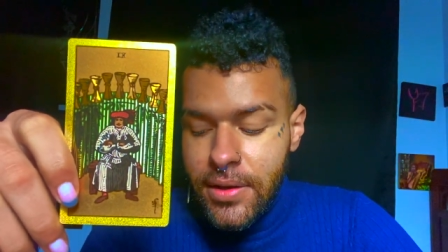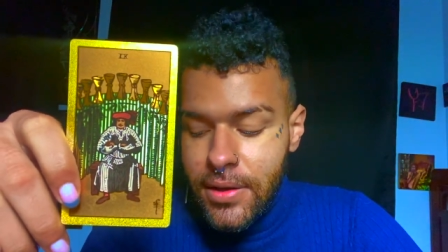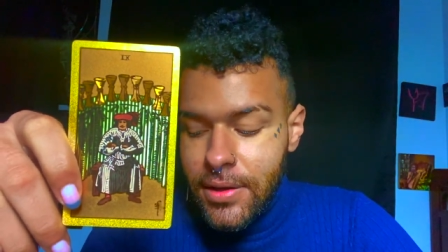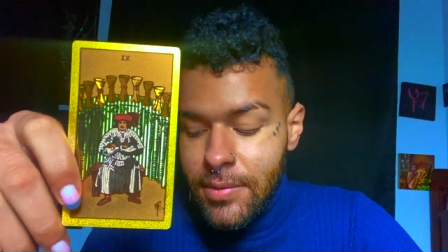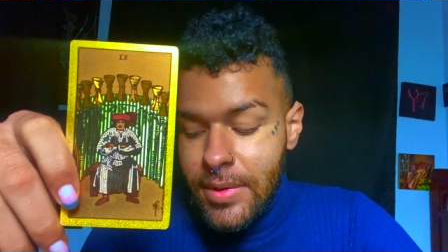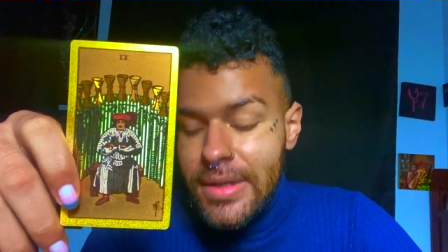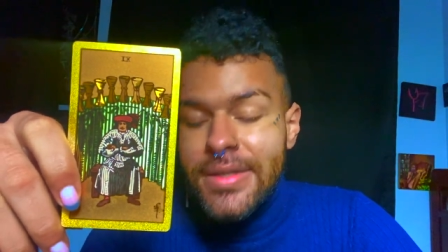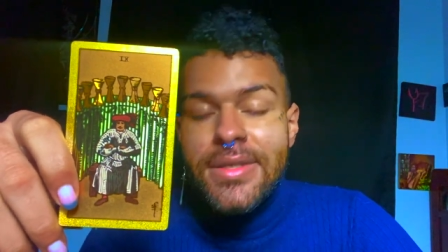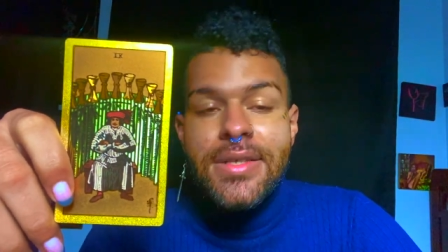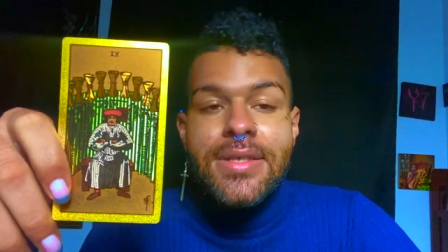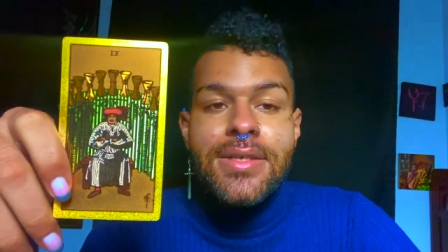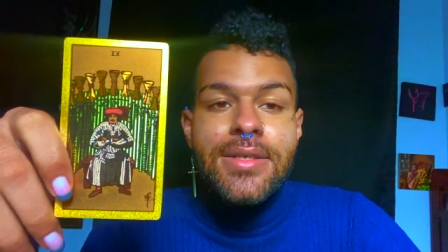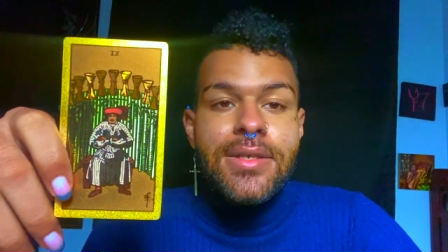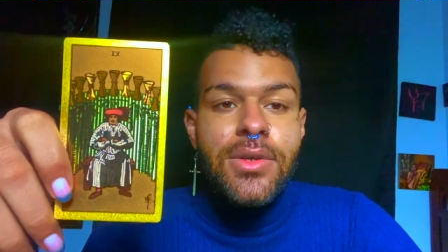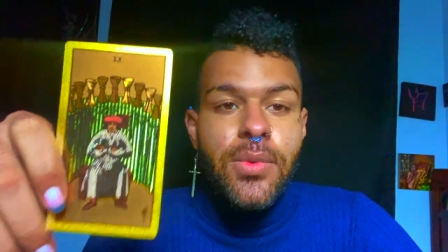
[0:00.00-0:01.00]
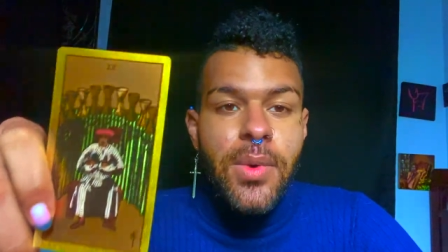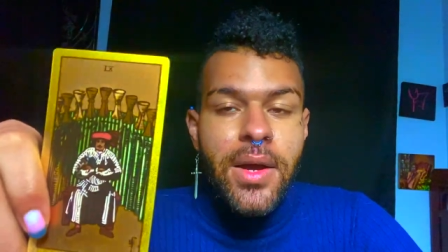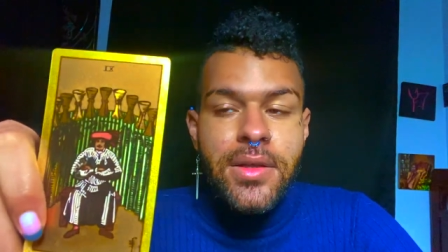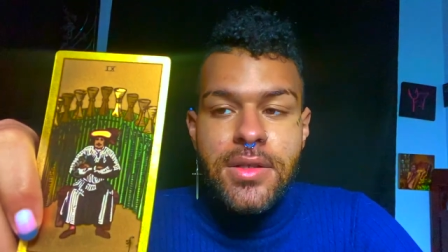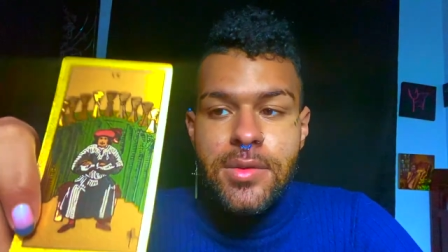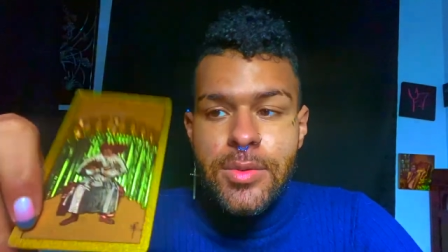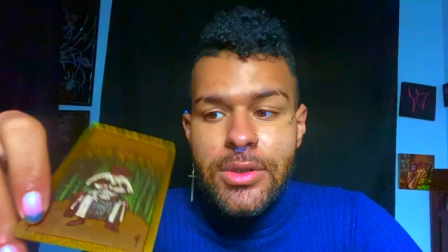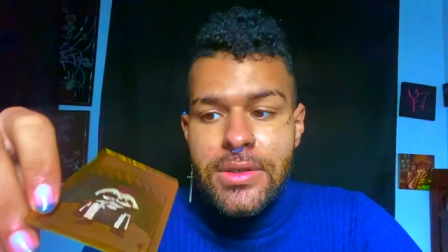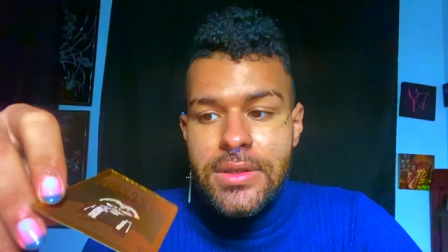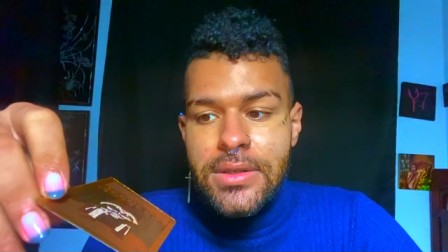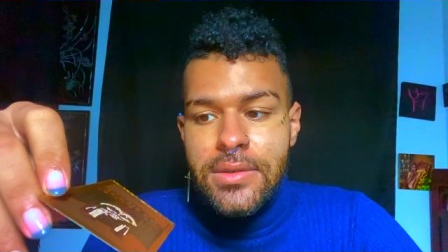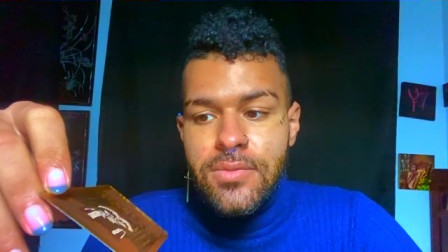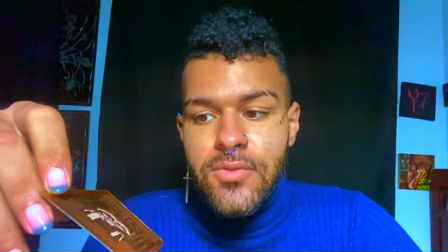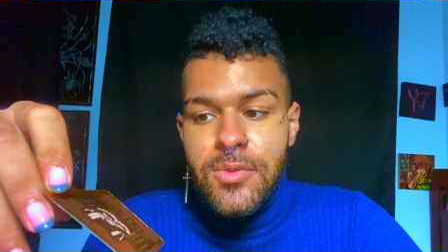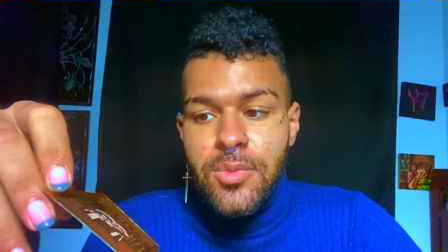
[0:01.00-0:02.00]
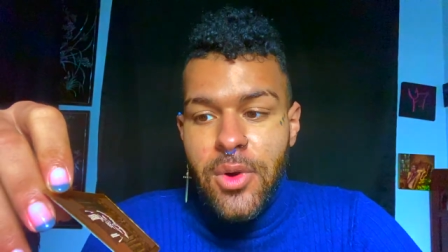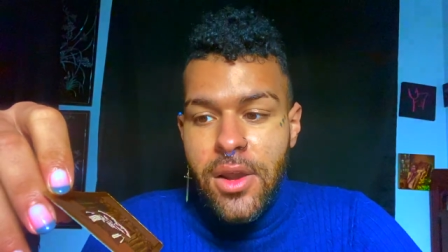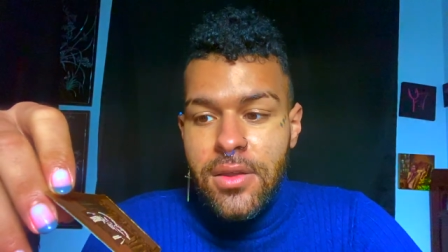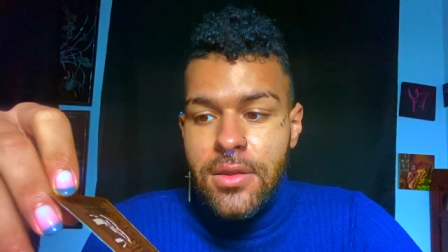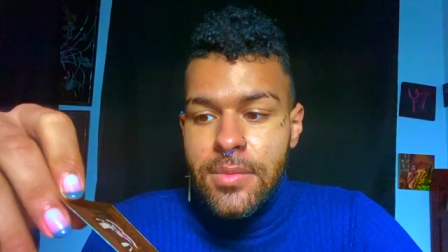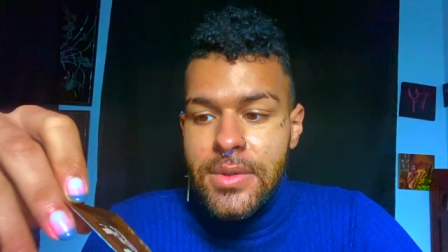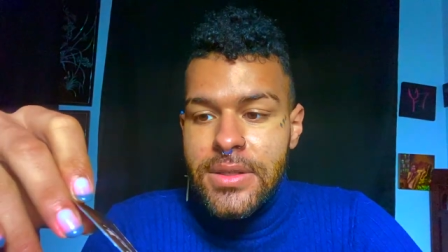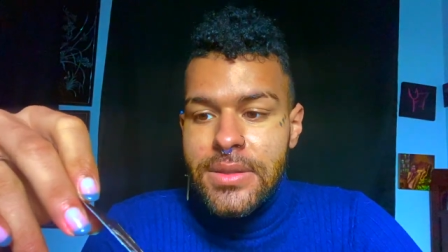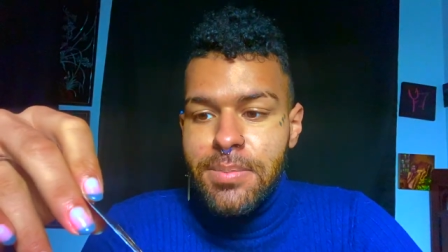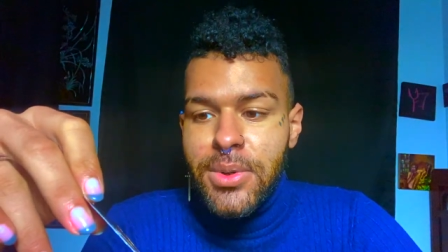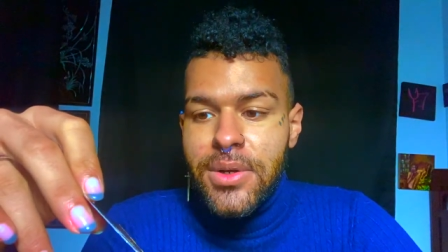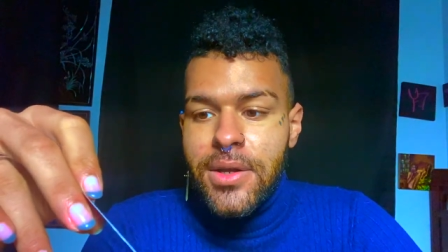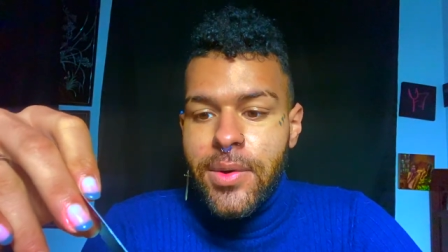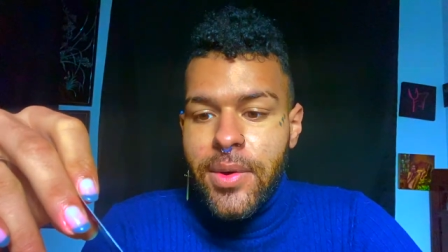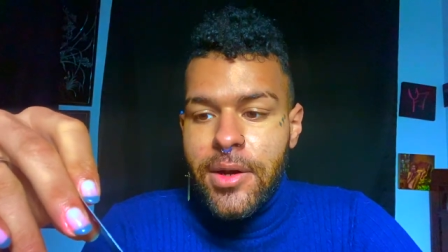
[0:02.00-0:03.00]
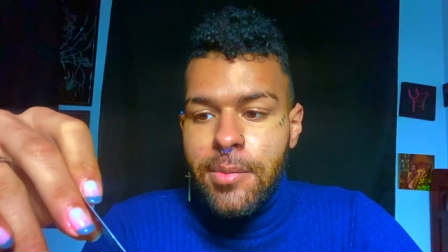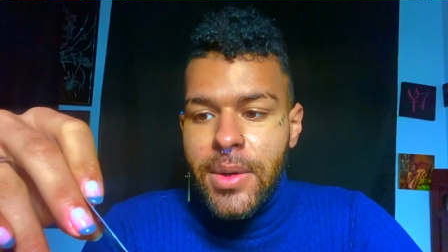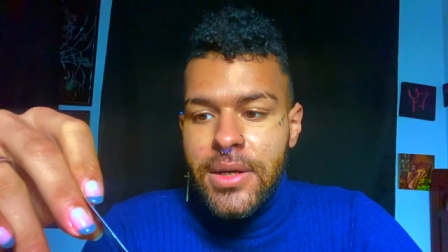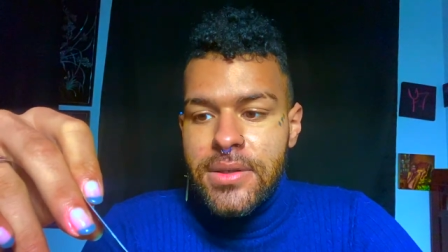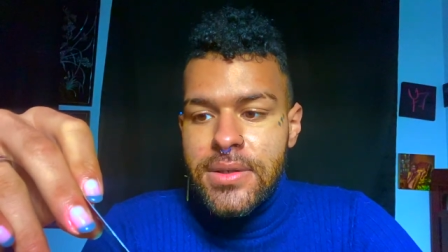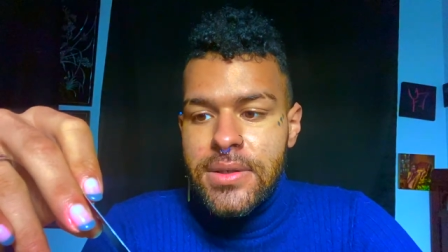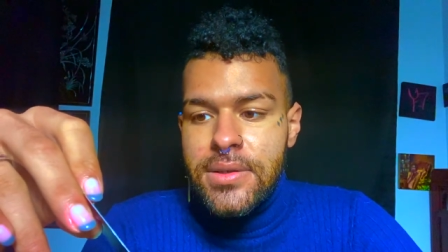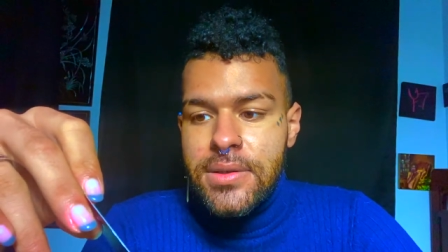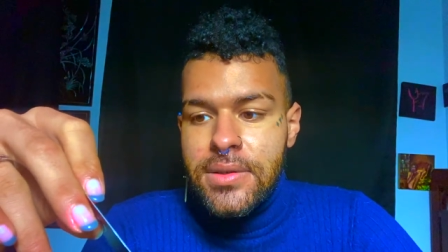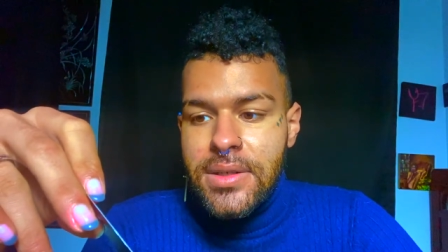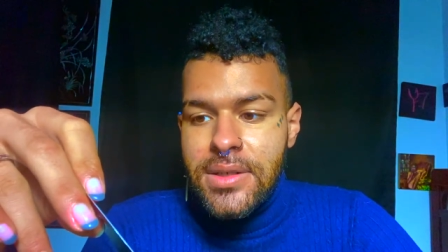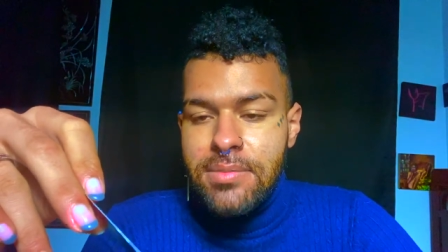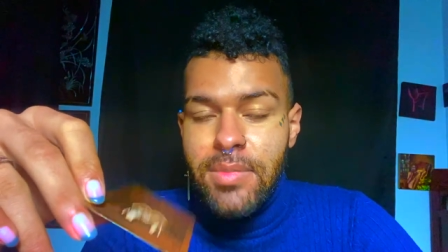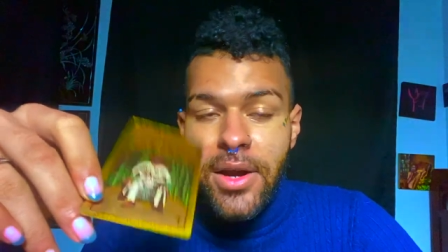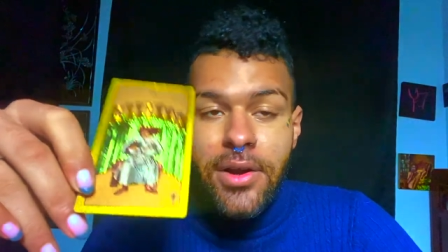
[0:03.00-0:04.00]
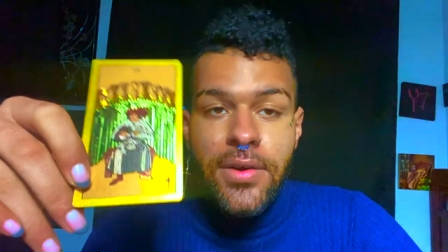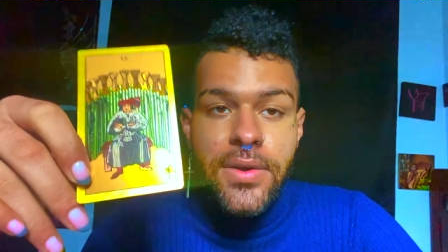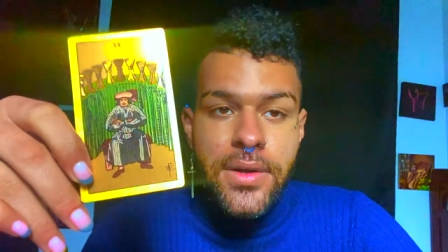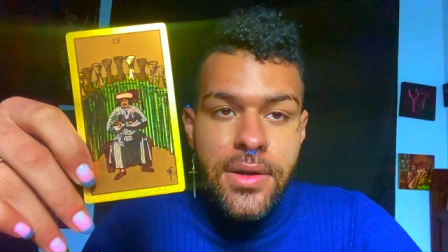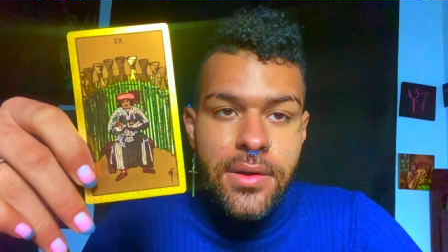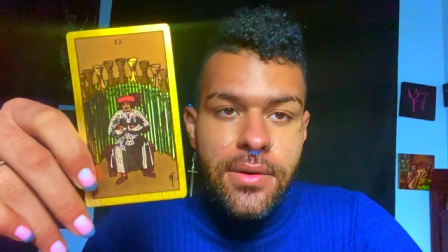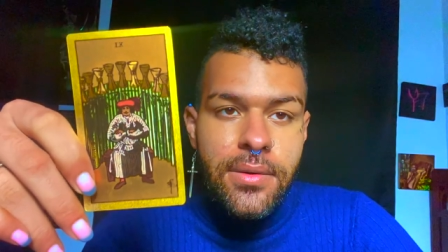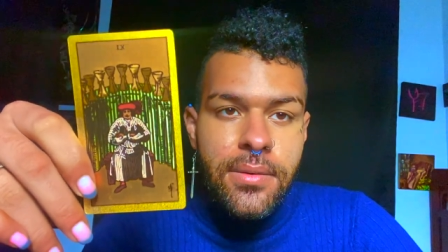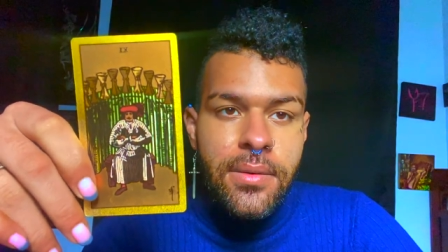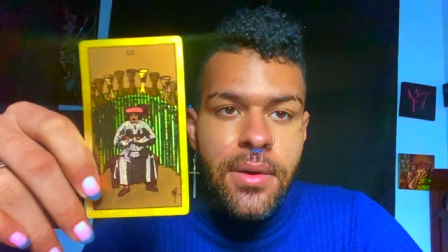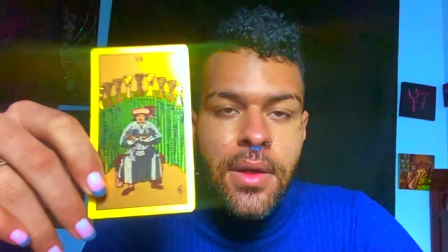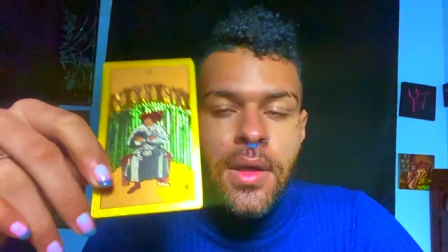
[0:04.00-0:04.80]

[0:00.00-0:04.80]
And it makes sense as to why this person would probably be putting you on a pedestal and admiring you,